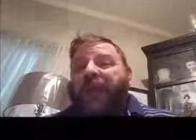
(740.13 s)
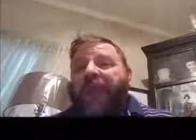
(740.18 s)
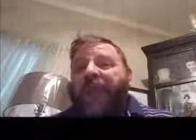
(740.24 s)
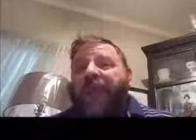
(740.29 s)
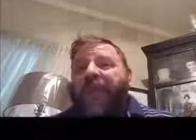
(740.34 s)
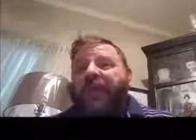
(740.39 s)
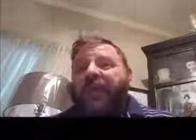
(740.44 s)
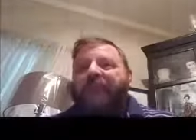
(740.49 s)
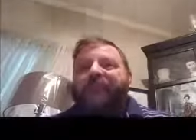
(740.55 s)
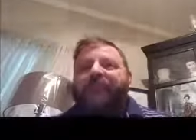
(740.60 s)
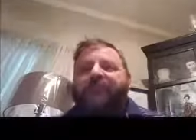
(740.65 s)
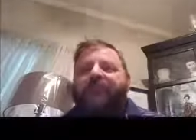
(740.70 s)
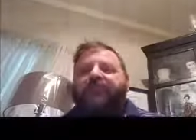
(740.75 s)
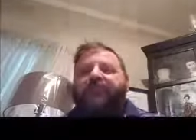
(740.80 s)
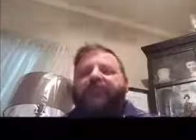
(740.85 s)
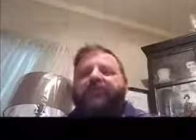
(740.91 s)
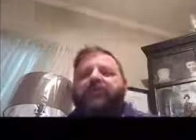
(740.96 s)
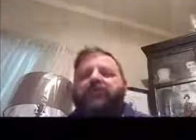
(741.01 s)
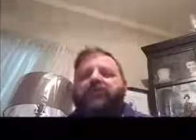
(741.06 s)
ads on
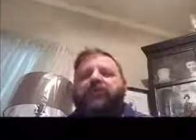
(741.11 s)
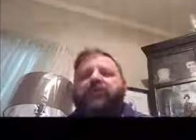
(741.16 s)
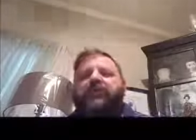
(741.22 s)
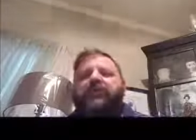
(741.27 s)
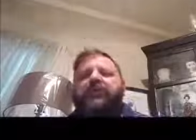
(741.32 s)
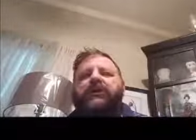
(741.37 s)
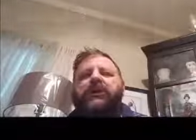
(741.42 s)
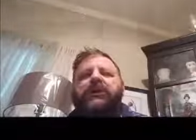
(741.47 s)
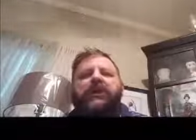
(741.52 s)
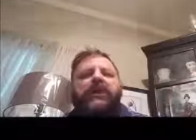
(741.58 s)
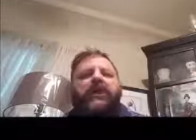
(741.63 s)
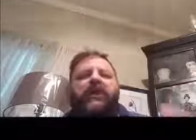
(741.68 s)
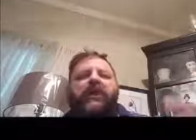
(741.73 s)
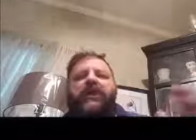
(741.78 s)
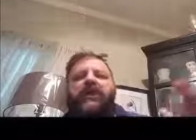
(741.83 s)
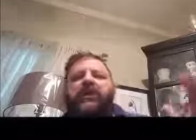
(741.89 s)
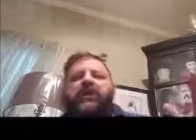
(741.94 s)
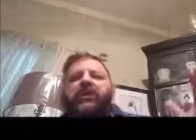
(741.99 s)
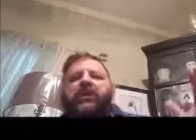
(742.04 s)
Facebook,
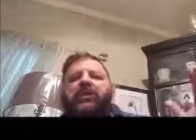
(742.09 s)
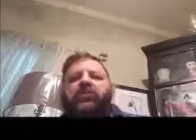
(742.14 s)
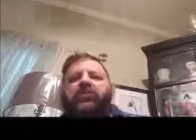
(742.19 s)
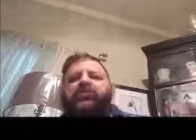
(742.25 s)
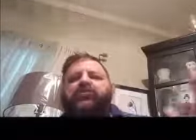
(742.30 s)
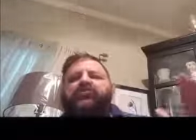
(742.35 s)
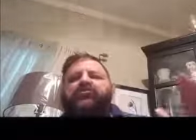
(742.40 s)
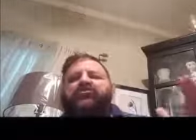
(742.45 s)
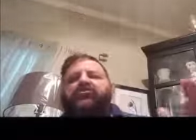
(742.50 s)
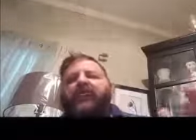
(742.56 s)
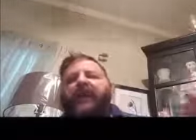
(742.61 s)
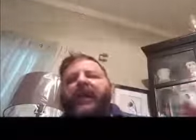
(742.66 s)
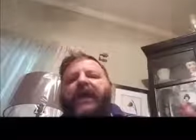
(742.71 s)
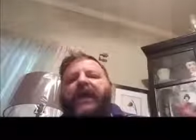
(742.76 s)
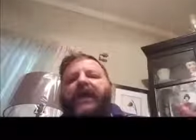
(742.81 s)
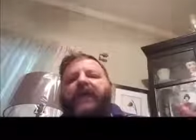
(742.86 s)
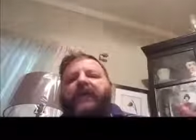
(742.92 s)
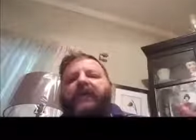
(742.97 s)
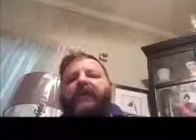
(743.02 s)
it will
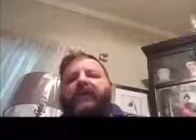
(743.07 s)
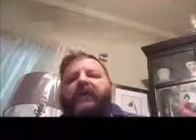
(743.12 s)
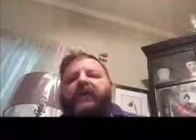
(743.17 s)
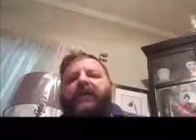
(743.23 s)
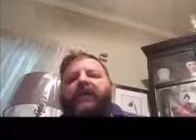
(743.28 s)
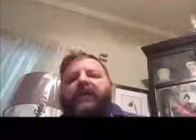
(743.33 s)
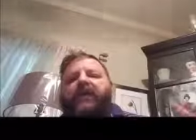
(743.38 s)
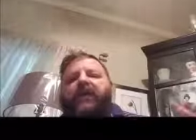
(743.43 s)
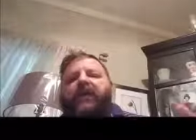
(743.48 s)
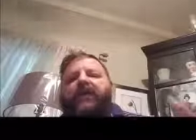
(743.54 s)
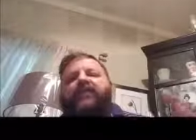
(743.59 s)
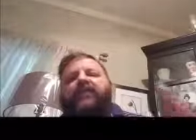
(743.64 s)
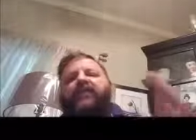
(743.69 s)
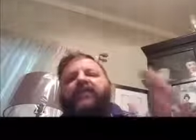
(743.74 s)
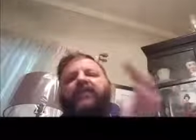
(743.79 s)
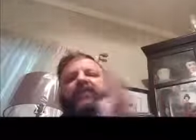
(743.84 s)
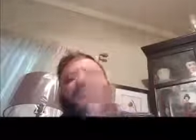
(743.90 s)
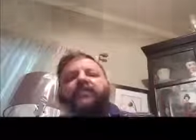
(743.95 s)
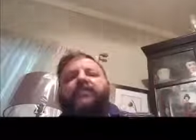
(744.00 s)
track
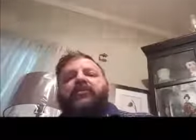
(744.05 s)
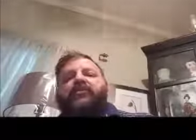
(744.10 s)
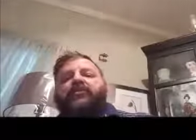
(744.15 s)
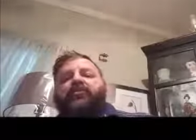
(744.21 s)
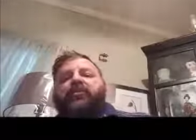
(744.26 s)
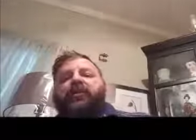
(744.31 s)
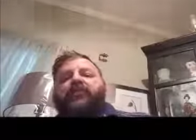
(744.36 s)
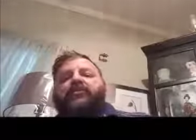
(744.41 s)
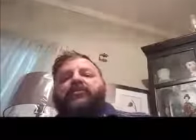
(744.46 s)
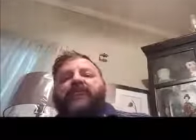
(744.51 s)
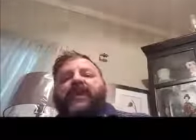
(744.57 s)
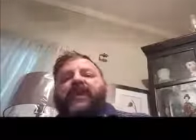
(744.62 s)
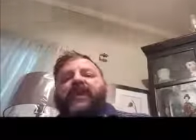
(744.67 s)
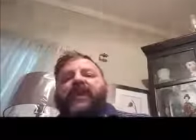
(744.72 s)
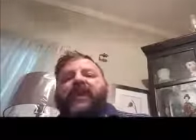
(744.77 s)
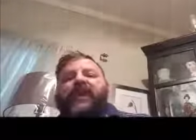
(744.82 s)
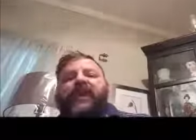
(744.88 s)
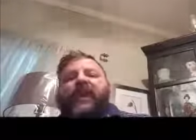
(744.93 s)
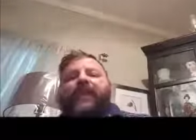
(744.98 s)
everybody that's been to your
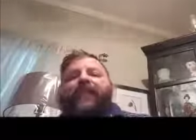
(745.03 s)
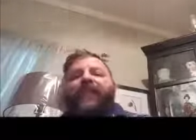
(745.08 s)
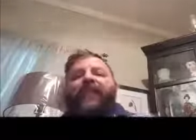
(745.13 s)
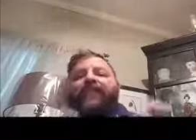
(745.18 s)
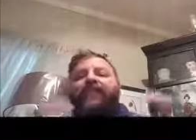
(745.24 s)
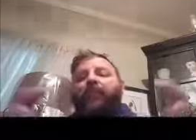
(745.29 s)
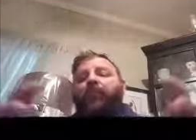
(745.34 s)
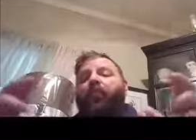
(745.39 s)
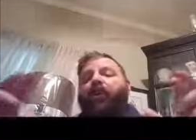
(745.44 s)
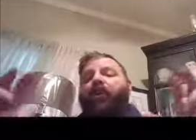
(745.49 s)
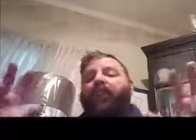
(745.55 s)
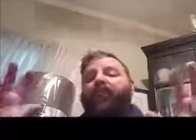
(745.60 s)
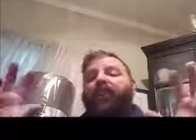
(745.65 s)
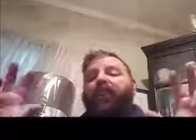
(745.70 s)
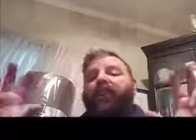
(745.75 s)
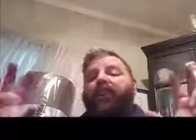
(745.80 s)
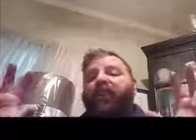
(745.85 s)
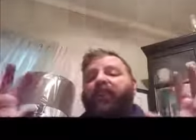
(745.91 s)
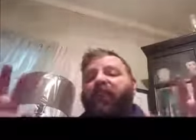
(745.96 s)
website and make them part of
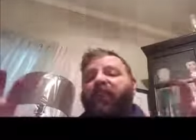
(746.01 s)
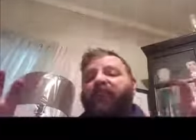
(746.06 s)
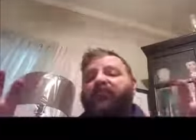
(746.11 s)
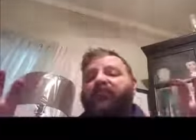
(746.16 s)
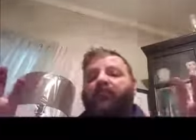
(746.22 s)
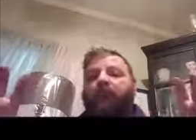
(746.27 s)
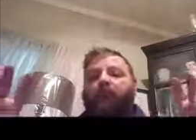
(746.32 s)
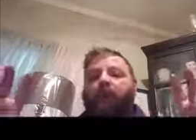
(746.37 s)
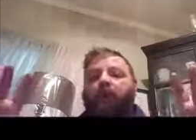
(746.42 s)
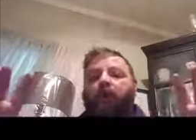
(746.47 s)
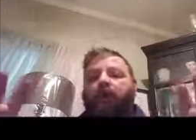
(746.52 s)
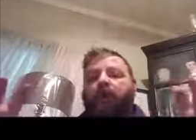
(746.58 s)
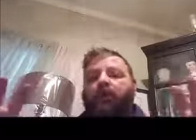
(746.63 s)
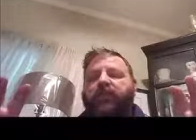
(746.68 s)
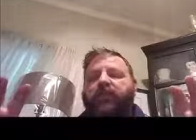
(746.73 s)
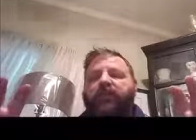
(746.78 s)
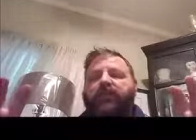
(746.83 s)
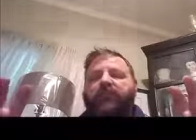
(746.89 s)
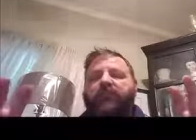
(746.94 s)
a custom
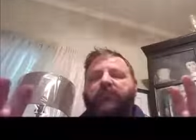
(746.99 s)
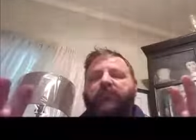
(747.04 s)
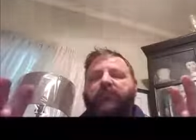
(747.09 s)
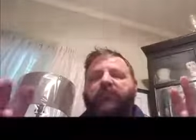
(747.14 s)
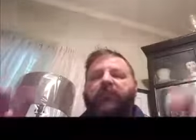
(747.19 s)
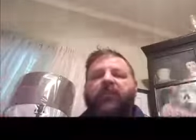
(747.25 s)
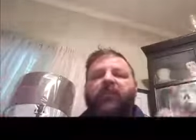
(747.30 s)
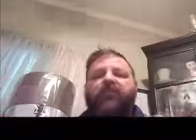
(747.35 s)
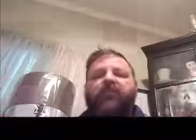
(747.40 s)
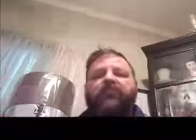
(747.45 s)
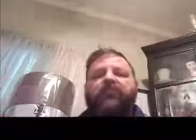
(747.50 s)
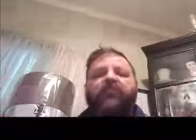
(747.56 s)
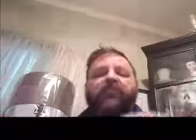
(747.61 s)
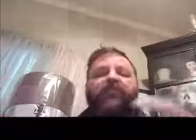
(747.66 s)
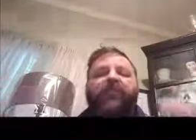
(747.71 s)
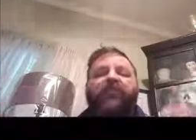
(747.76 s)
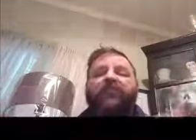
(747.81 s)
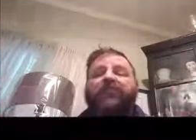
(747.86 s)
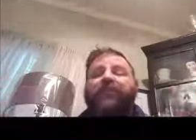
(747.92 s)
audience.
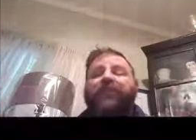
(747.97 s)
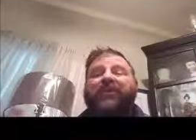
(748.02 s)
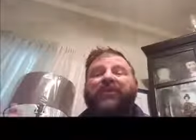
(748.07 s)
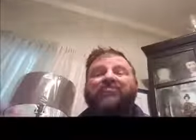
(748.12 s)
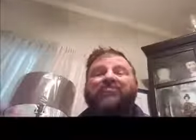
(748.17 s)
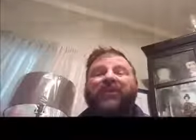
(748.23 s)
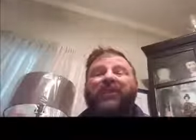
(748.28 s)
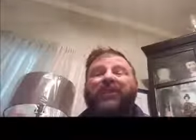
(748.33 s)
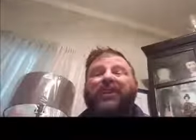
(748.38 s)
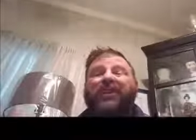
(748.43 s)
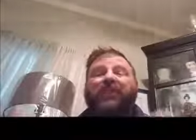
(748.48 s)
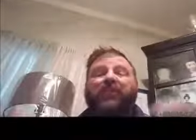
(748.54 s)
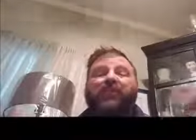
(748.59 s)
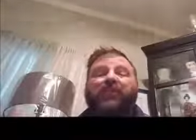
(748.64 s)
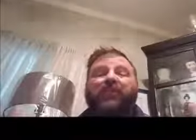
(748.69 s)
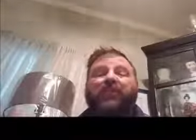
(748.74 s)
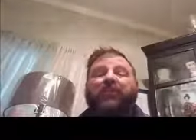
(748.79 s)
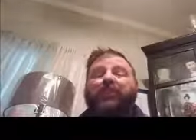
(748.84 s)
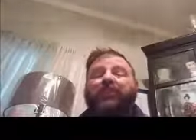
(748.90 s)
So you're not spending money on
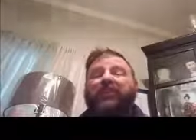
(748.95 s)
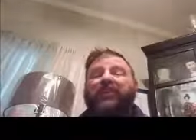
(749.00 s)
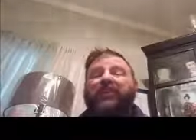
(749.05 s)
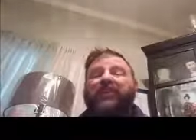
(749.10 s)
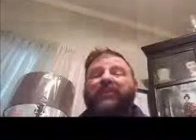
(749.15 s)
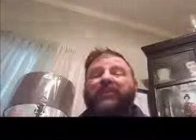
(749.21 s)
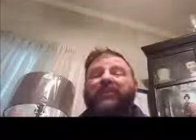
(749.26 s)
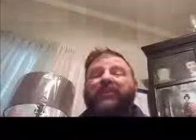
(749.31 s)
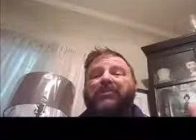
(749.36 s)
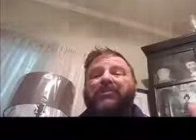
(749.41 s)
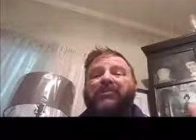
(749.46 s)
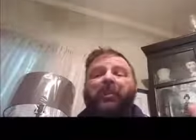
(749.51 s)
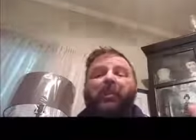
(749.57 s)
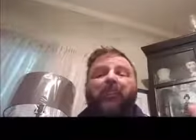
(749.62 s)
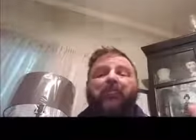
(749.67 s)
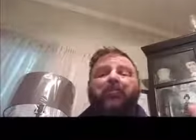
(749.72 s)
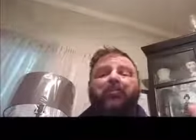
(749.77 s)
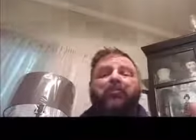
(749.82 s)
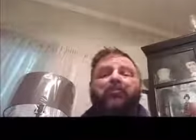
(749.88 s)
people that
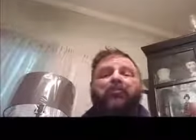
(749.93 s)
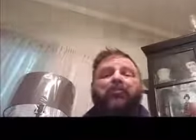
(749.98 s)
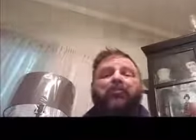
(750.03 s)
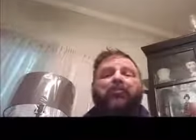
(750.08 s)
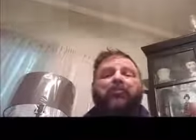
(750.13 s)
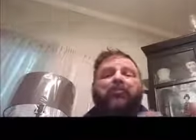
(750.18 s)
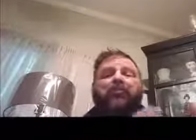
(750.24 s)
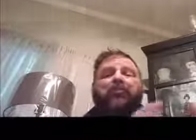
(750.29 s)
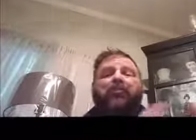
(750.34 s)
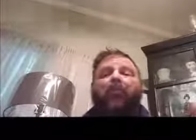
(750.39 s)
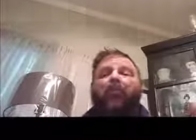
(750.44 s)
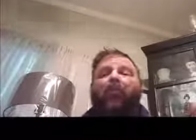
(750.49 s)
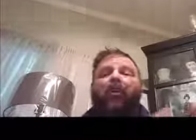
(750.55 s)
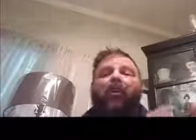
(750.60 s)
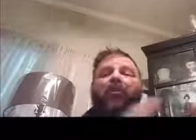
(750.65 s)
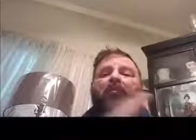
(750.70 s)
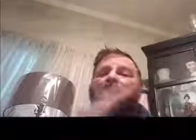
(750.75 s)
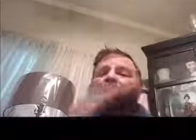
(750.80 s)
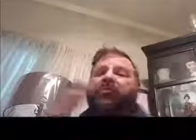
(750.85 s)
don't
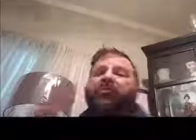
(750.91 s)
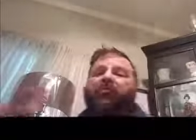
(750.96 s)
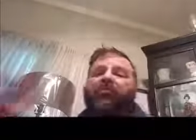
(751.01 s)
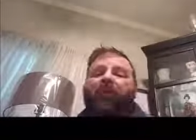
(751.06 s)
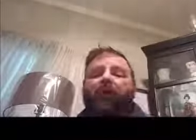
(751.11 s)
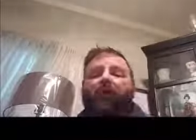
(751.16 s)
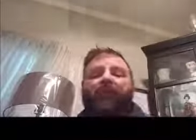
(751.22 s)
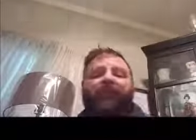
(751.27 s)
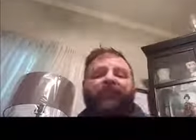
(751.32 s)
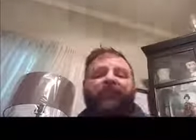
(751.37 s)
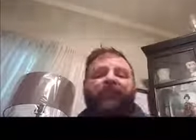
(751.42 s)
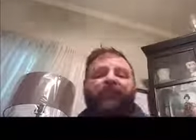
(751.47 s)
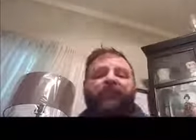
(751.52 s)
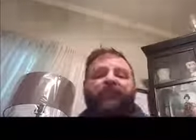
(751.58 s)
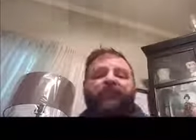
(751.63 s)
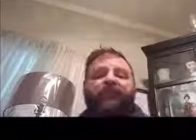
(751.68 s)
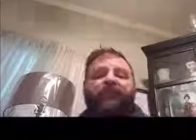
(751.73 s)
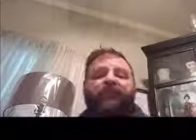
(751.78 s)
want what you're offering.